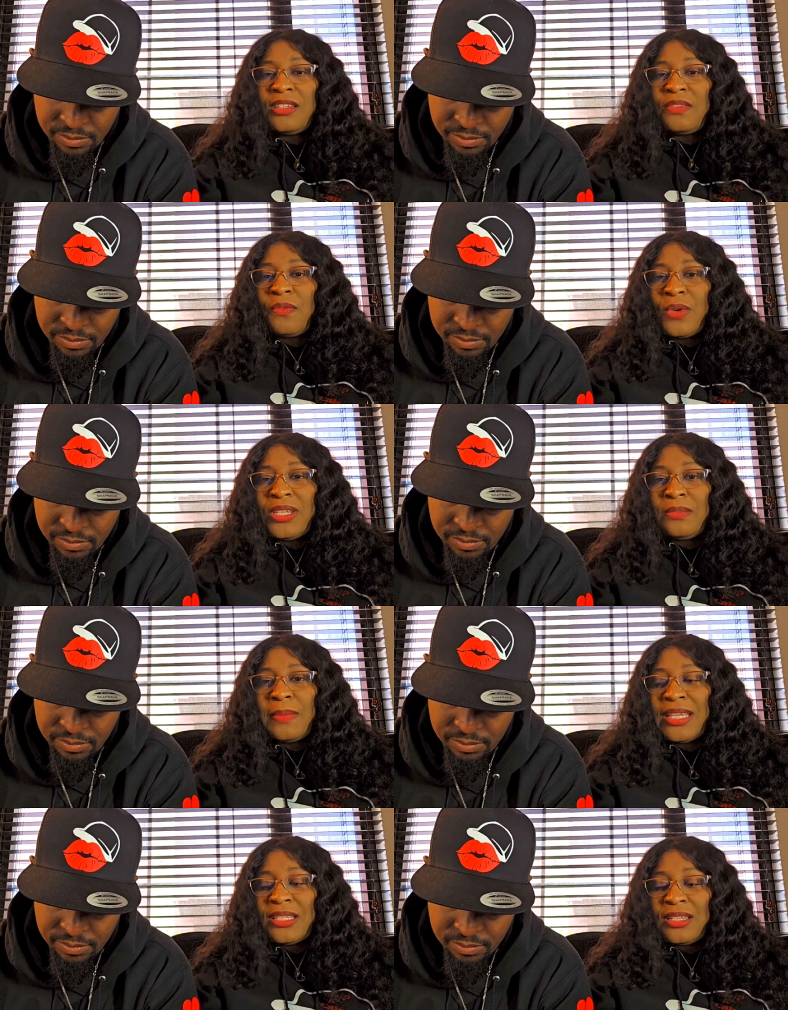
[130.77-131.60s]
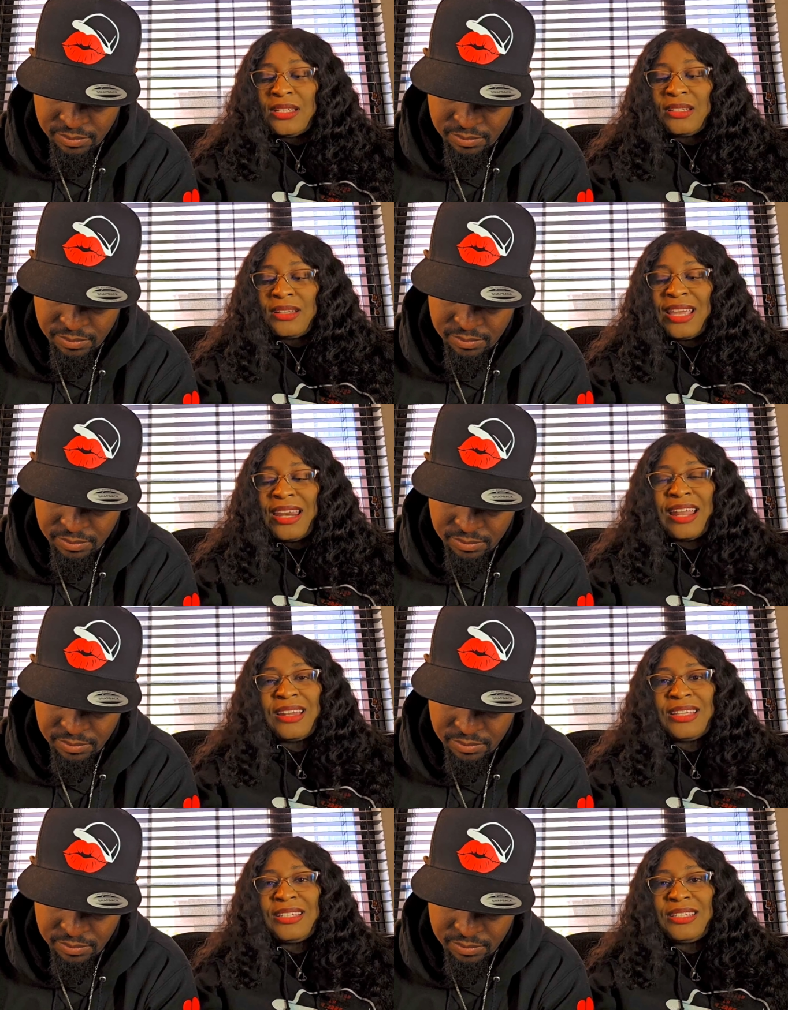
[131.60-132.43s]
Speaker 1: voice message, and I
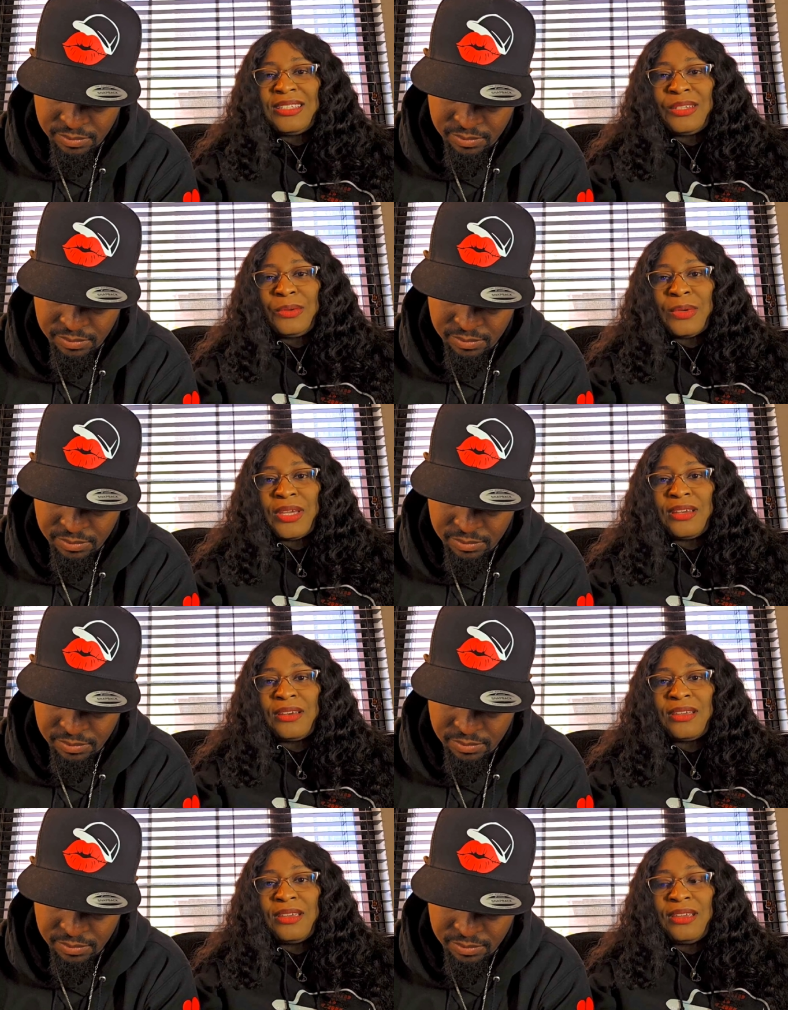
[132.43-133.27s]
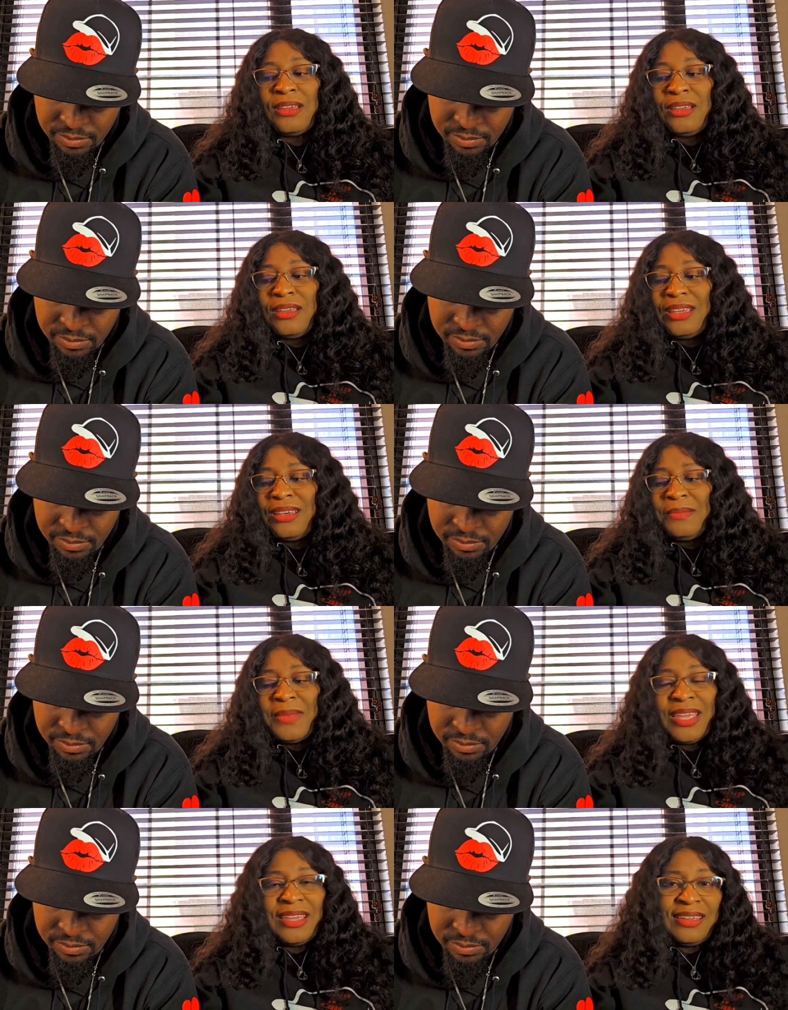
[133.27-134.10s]
listen to it, and
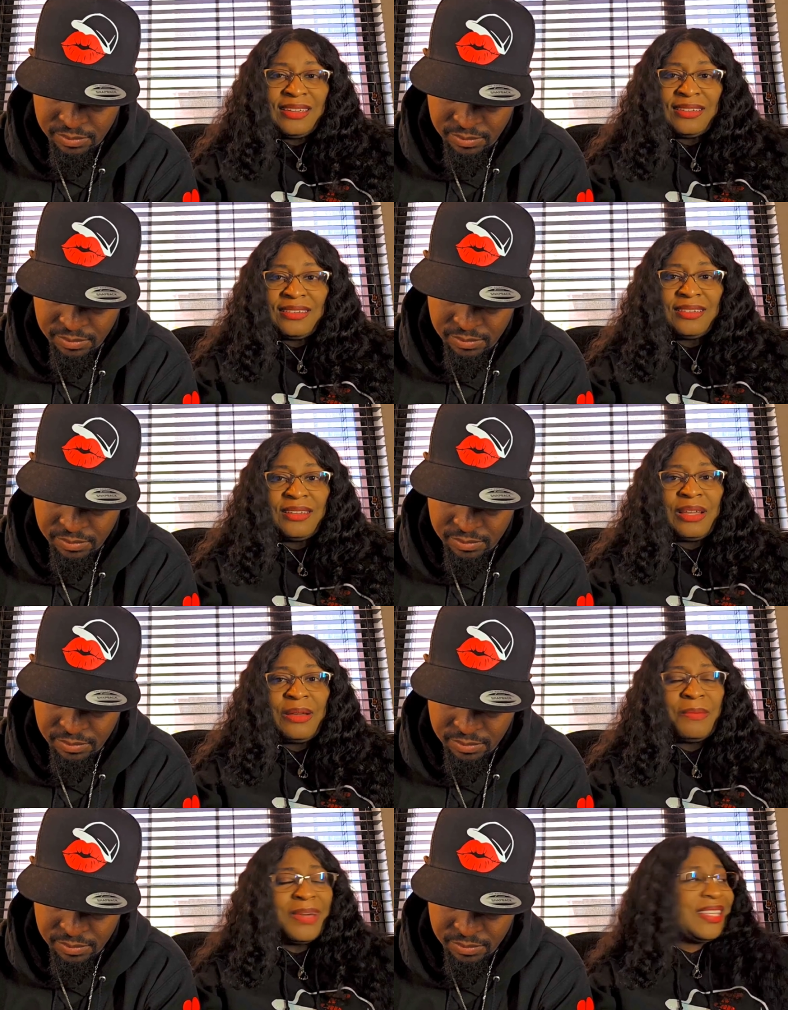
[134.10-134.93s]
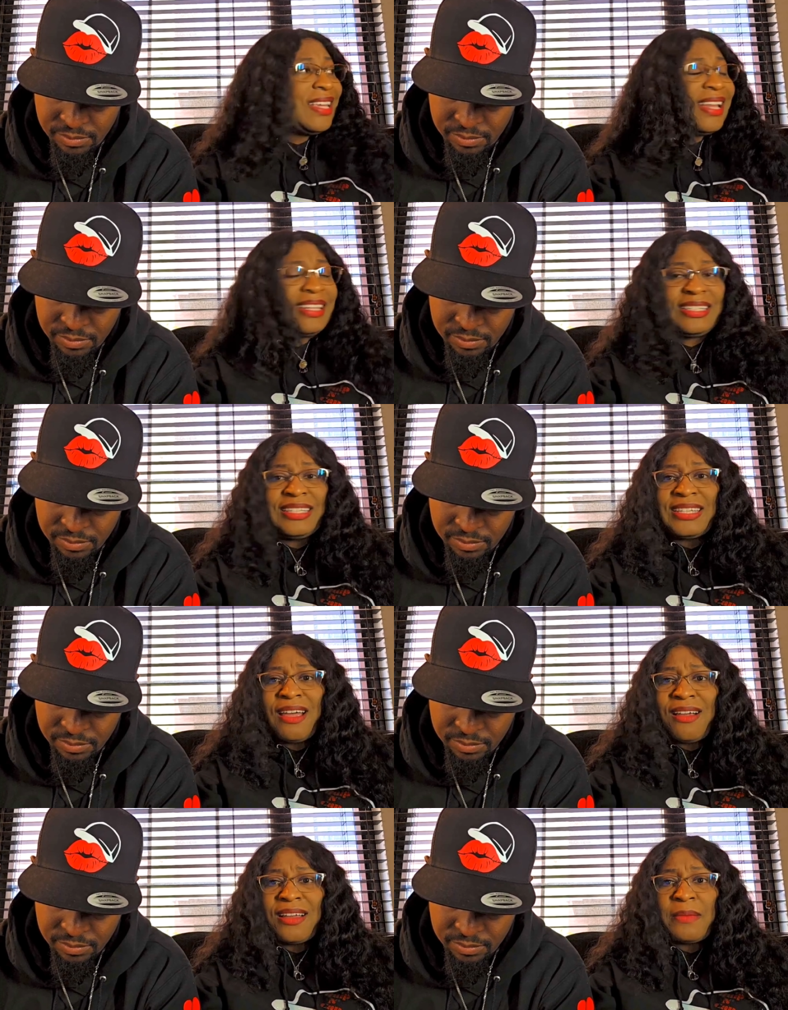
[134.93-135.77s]
I'm like, what the hell is he
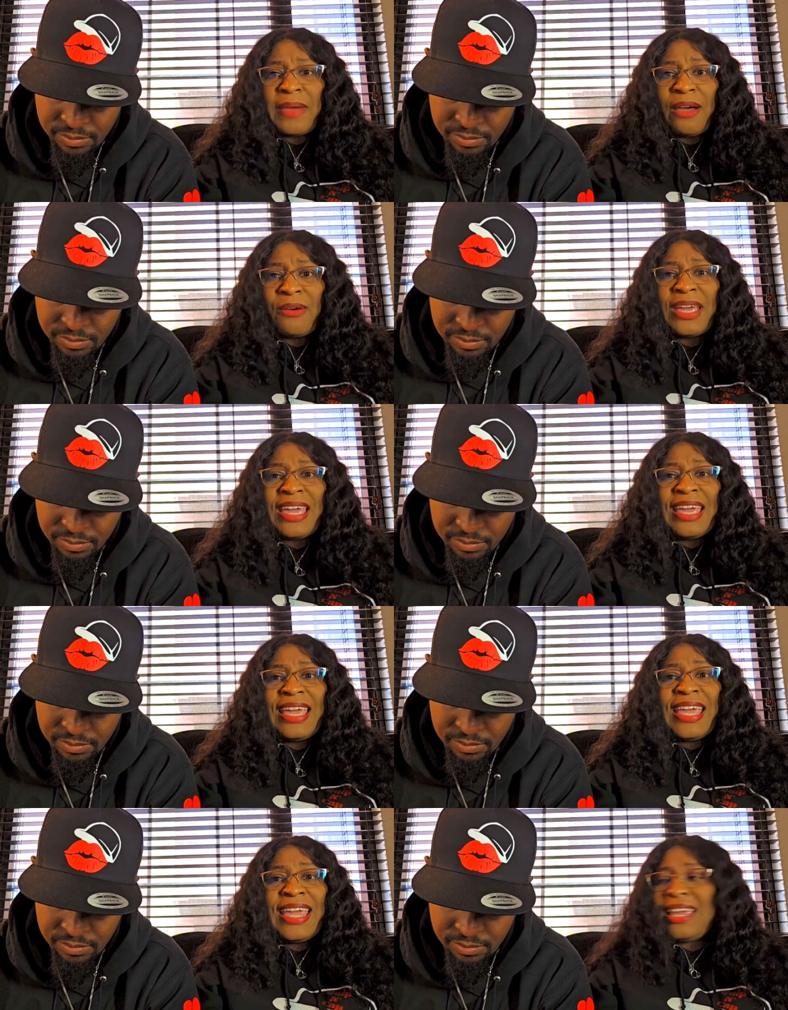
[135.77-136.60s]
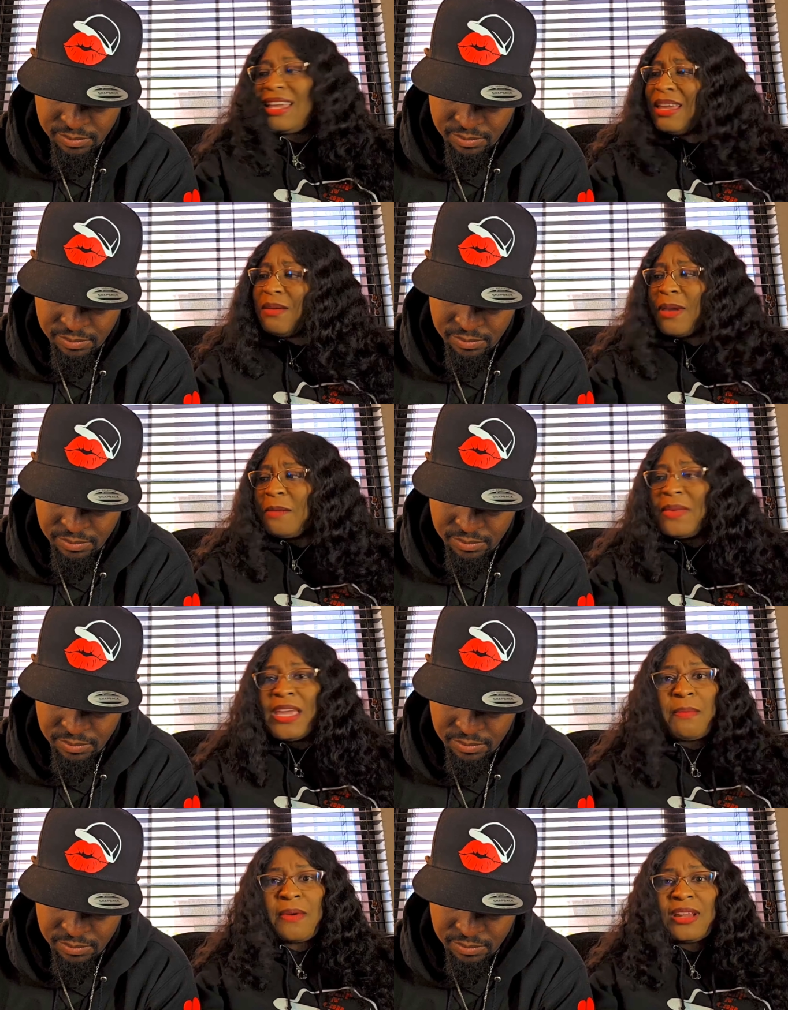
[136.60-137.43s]
talking about? He he woke me
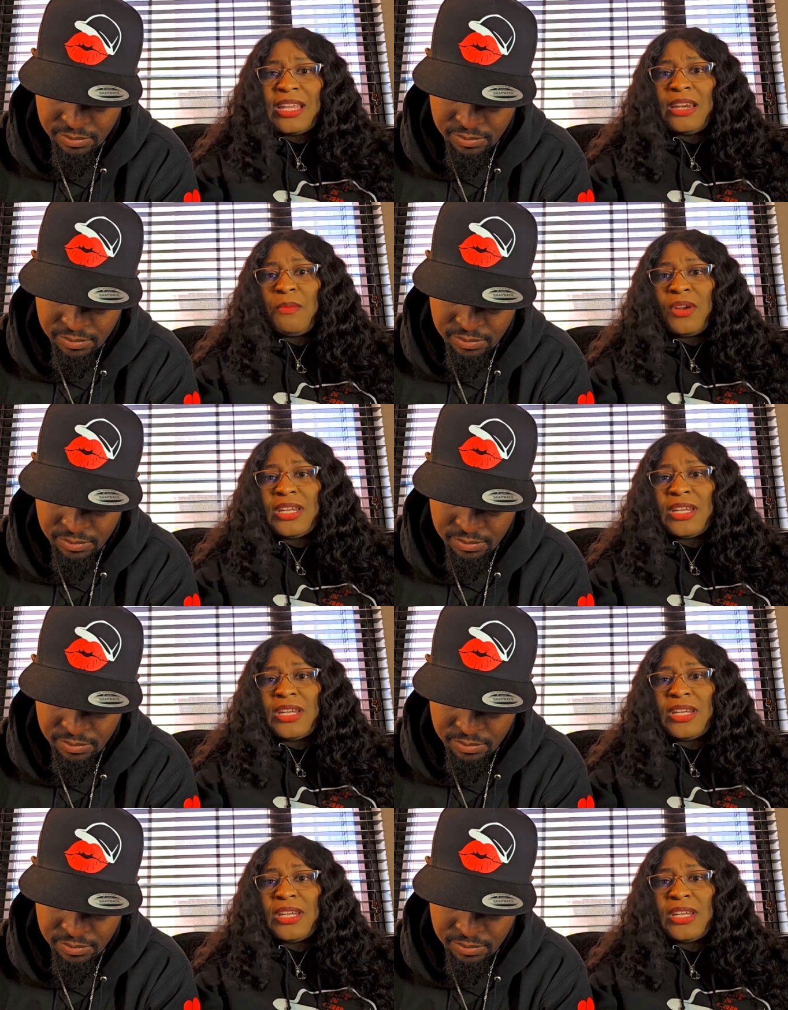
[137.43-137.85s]
up early in the morning